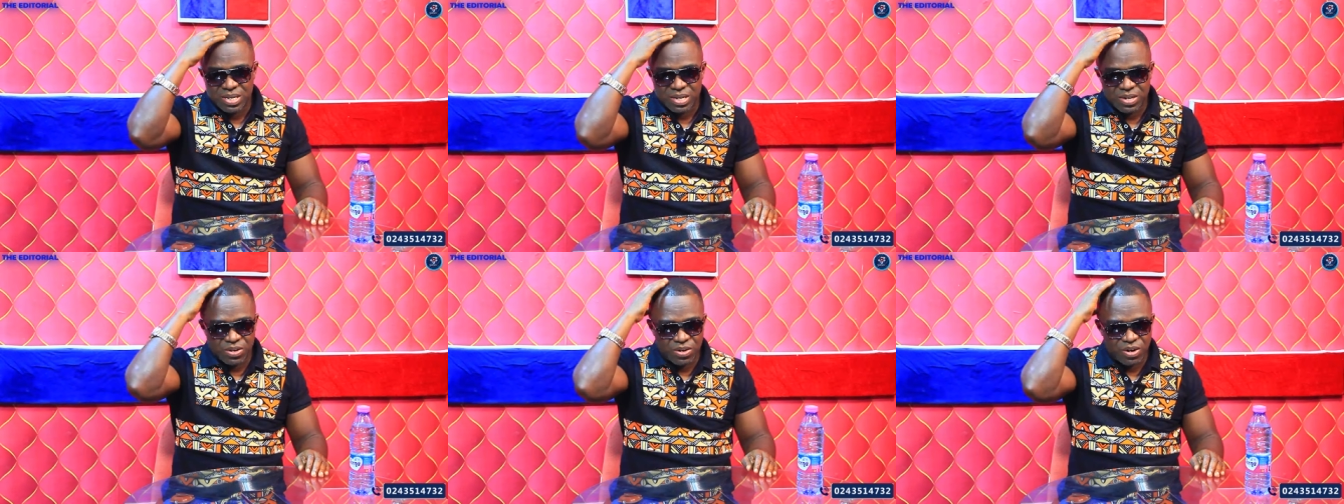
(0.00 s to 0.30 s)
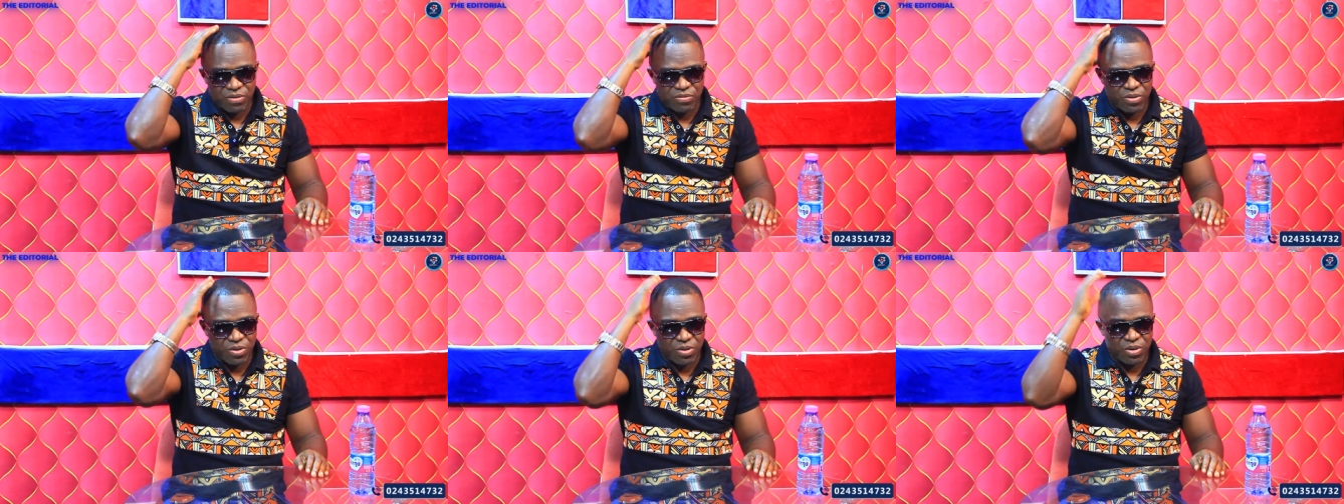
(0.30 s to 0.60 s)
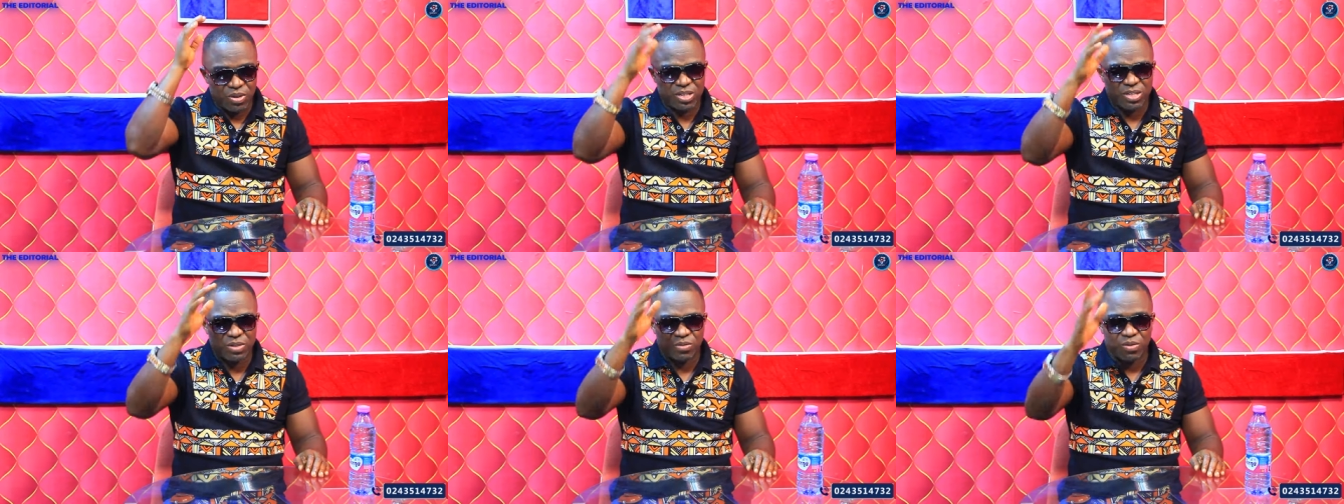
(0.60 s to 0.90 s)
I've
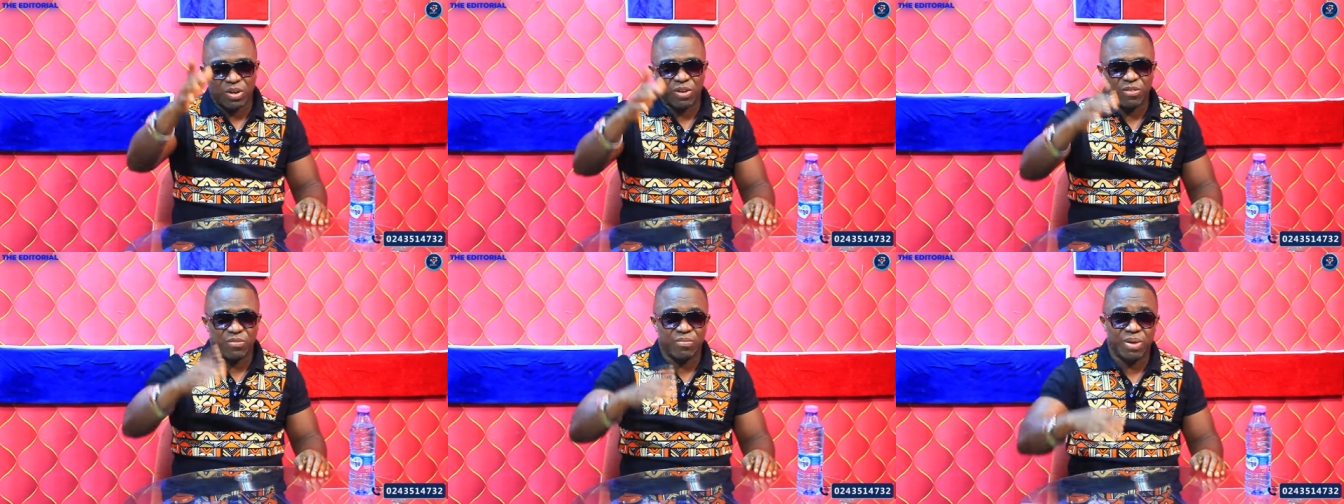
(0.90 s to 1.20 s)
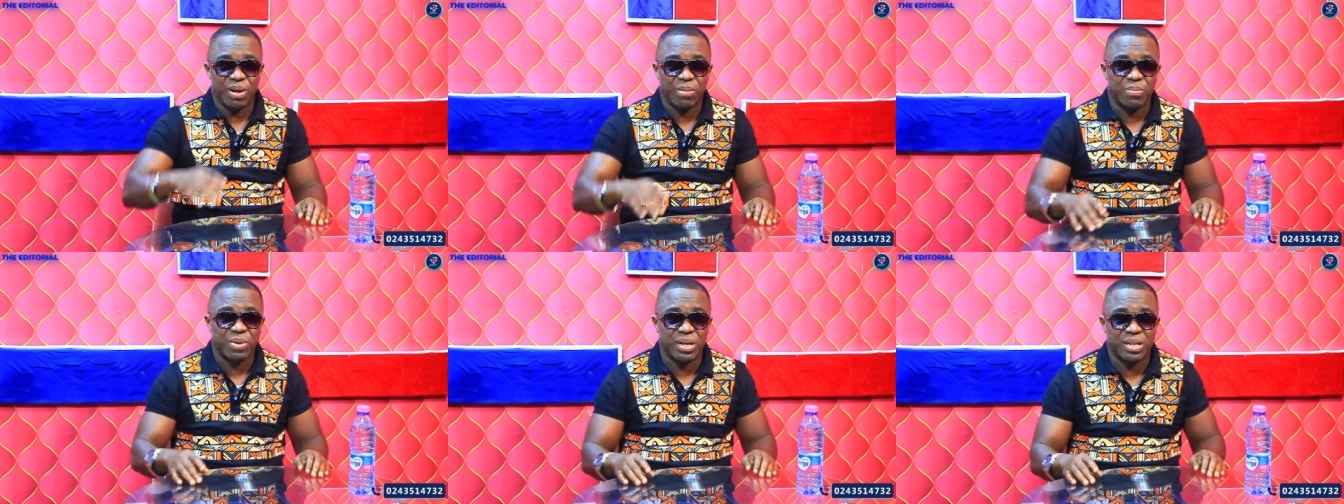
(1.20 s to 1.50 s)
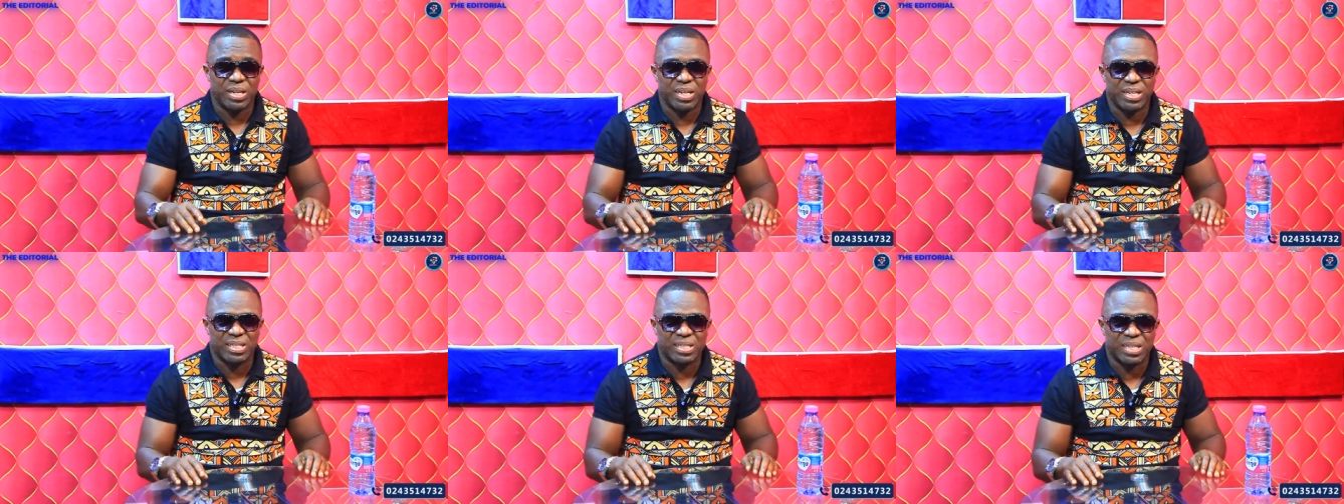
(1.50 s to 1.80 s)
forgotten, one of my
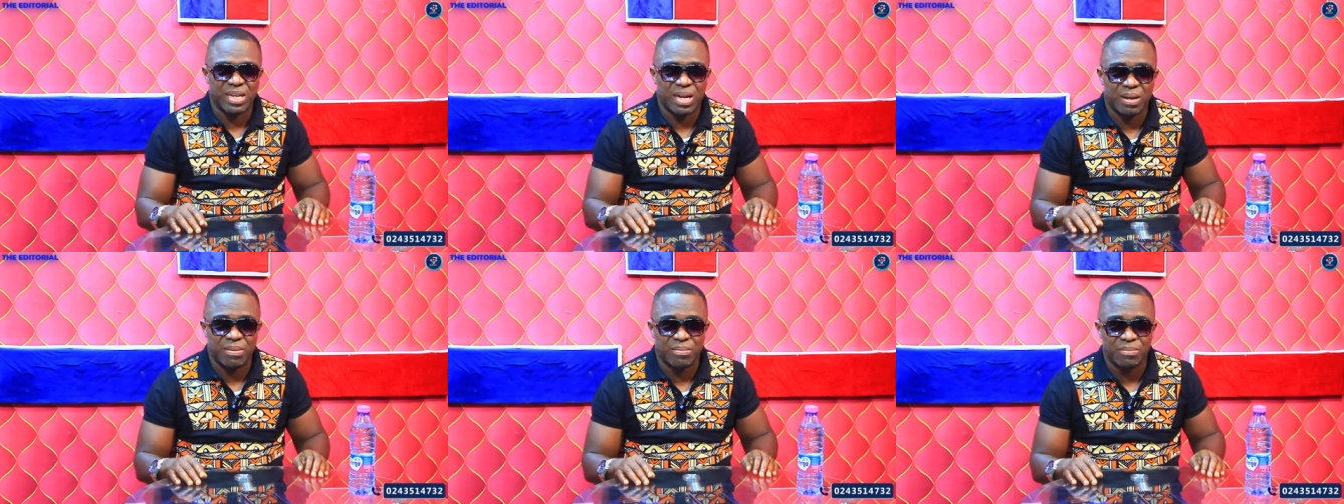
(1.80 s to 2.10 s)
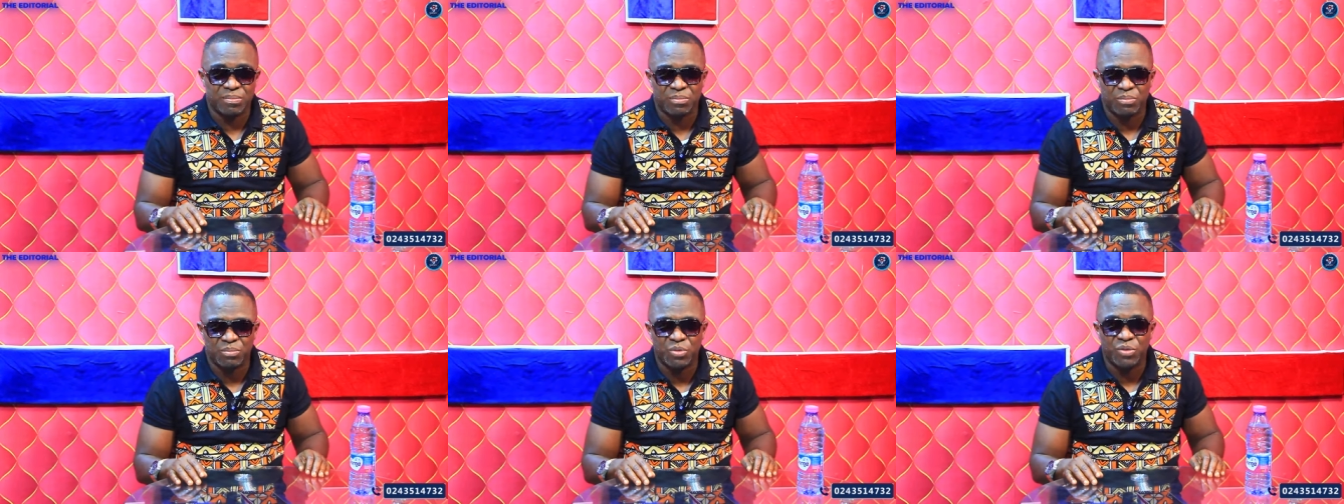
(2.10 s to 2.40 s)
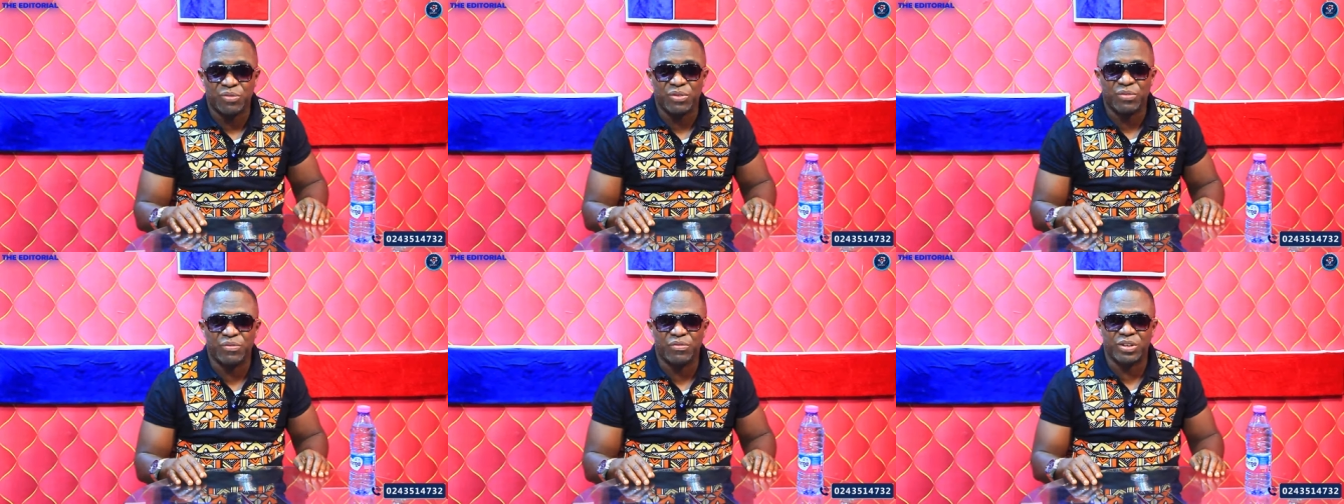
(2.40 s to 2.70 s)
pundits,
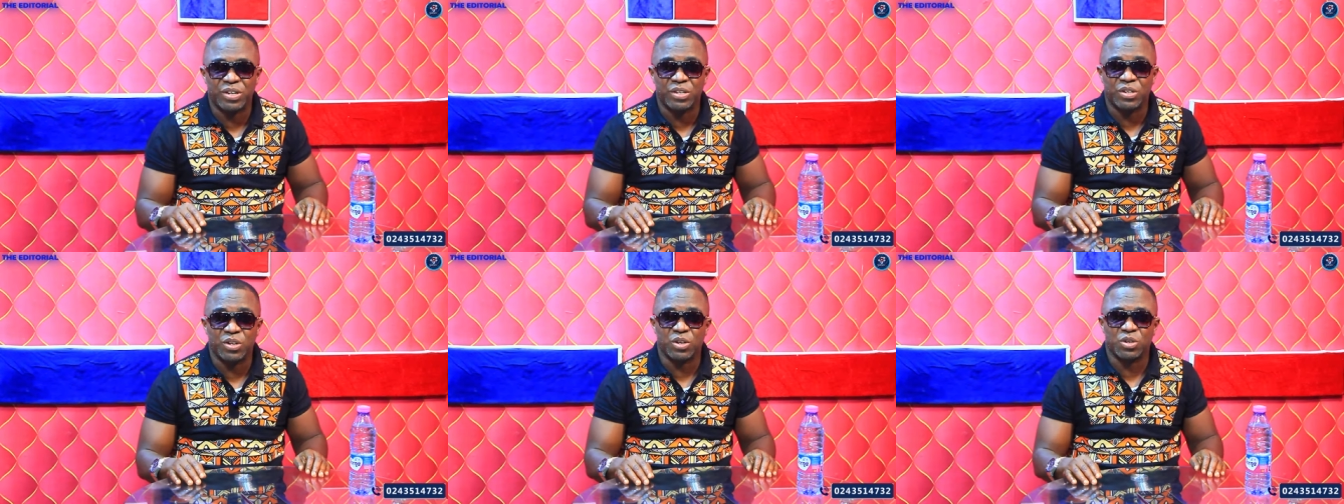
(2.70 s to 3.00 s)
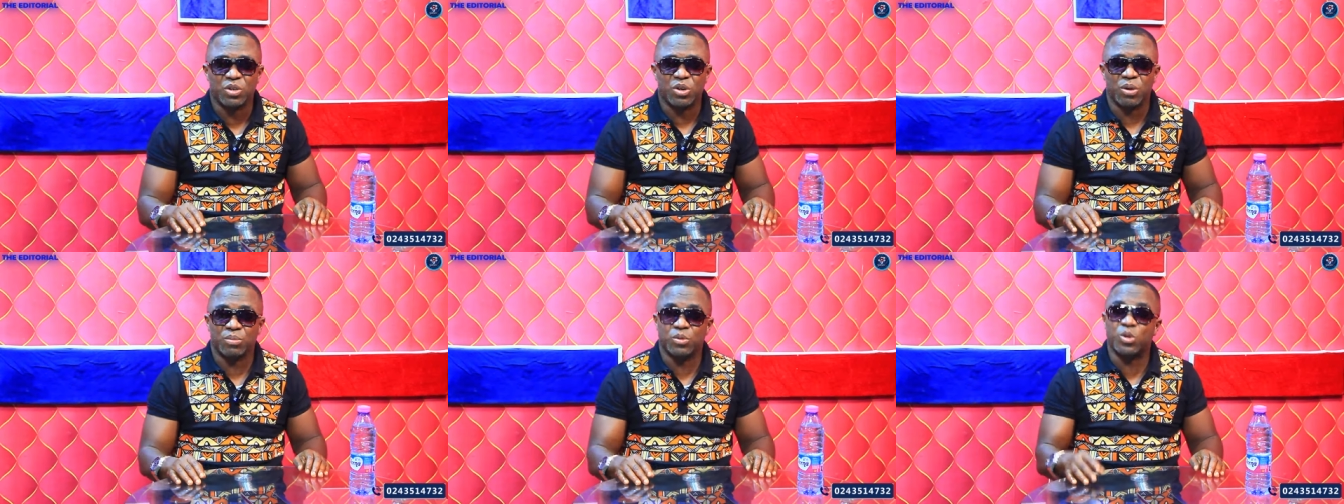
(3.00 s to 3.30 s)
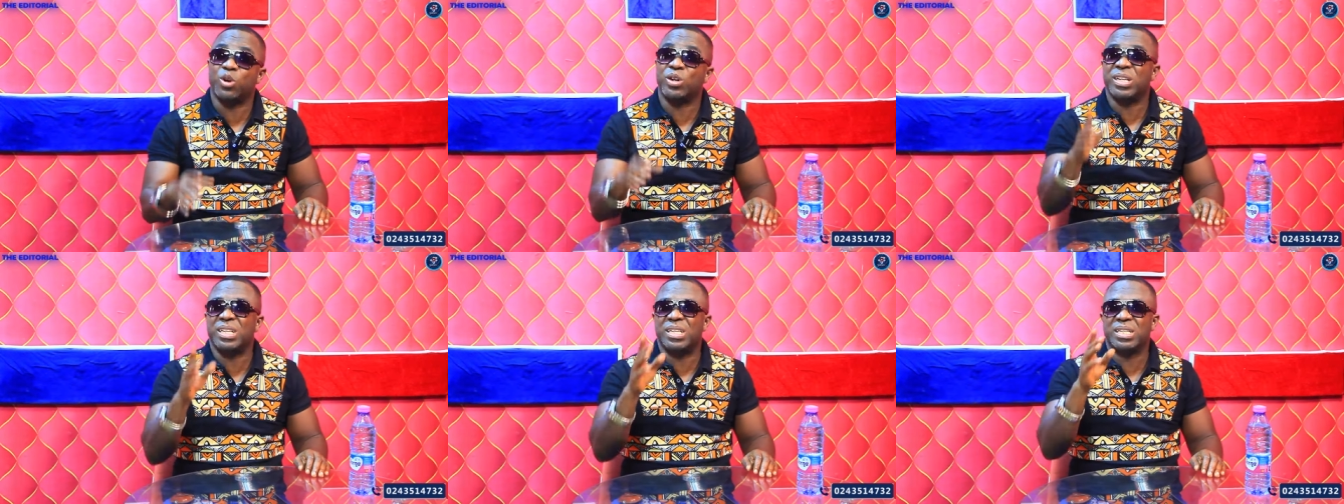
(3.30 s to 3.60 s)
moviefreak.com,
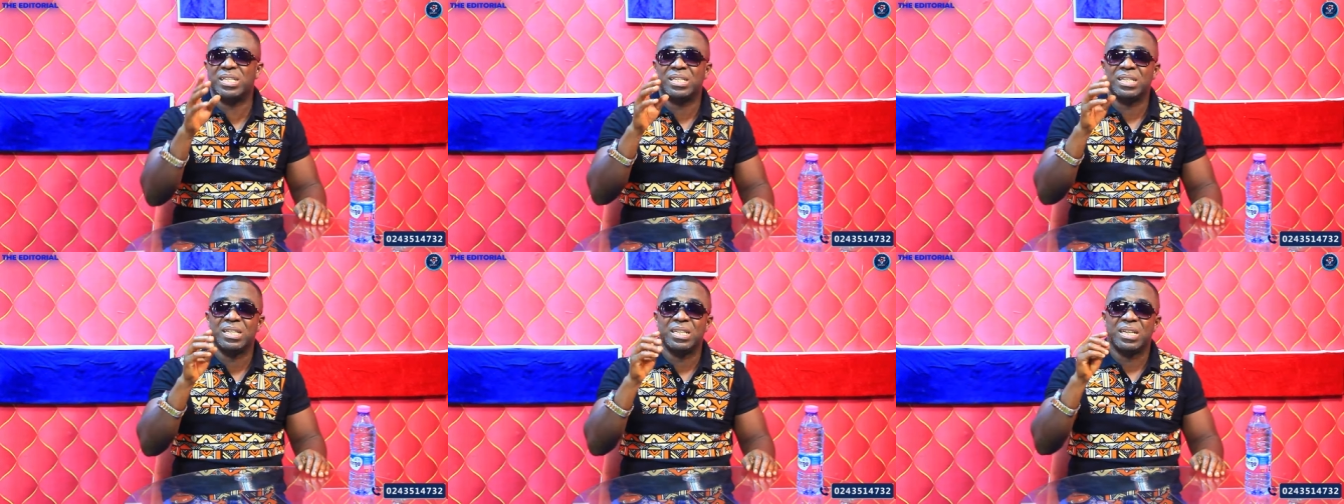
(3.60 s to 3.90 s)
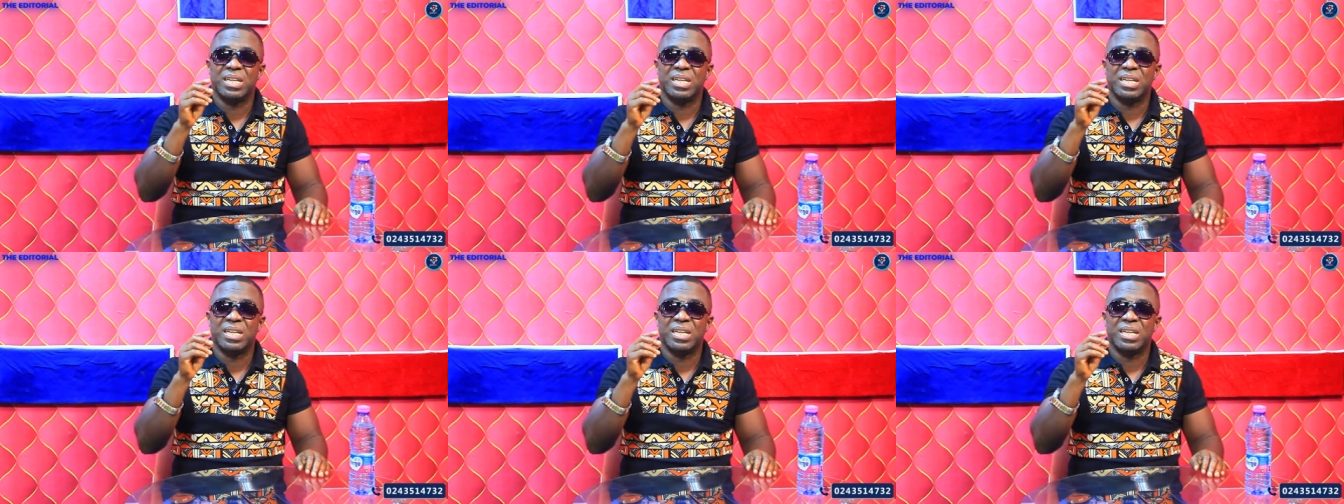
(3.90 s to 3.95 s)
Tony